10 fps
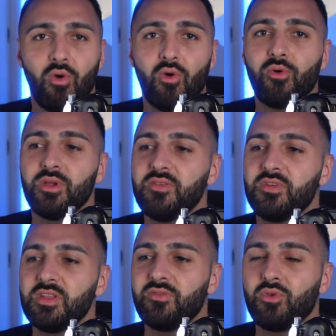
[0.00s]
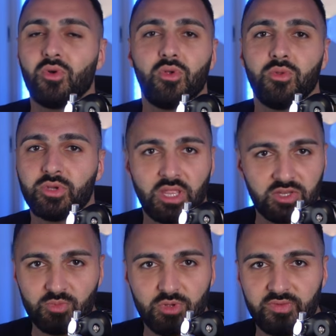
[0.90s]
or even if you're looking
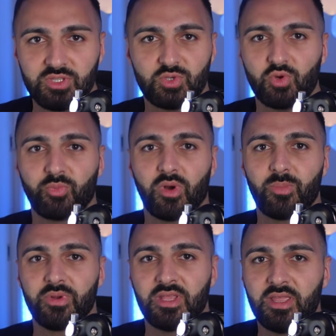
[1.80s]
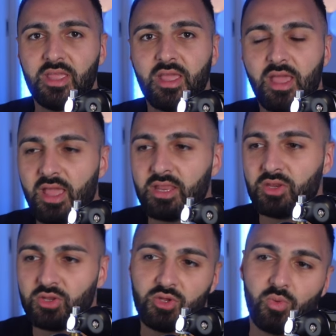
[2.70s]
to move into a property
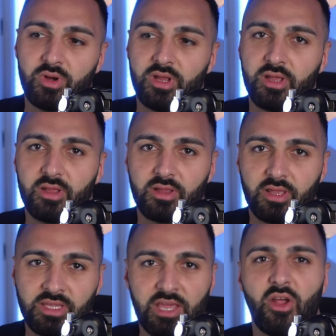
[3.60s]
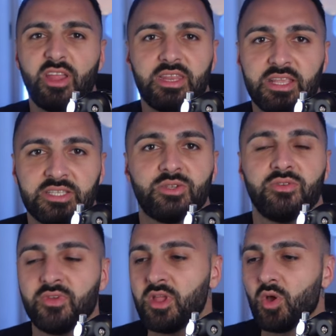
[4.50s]
and you want to get ideas
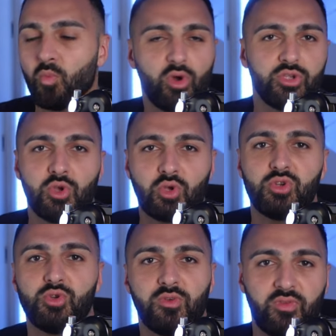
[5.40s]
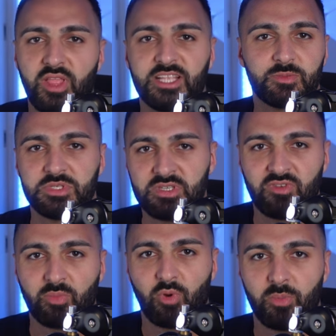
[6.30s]
of what you could do for that
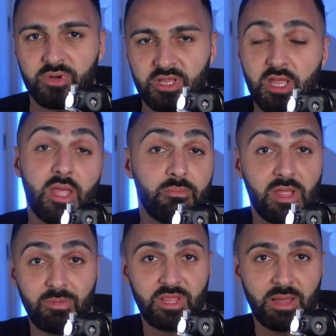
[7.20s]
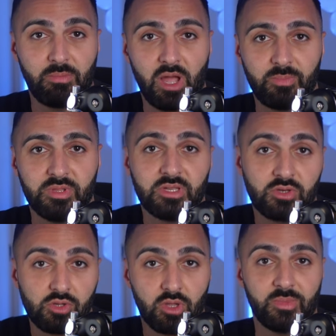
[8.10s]
specific property. Maybe that might be the
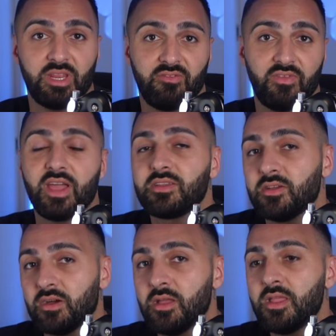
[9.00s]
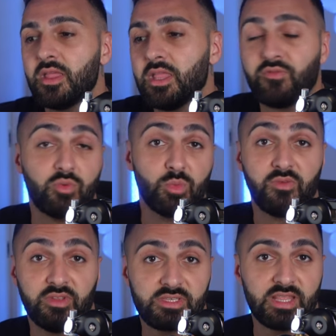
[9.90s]
determining factor if you
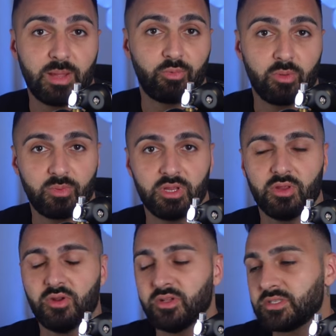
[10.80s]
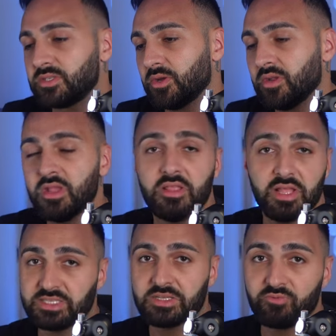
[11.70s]
move into that property or not. So
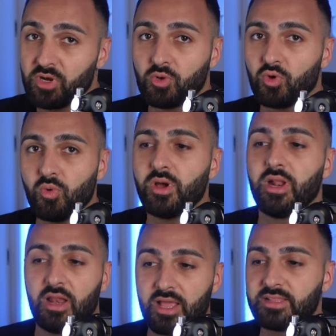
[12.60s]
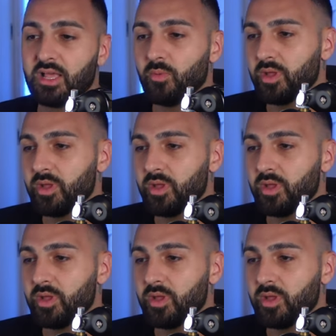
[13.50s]
that's a really cool one. I like that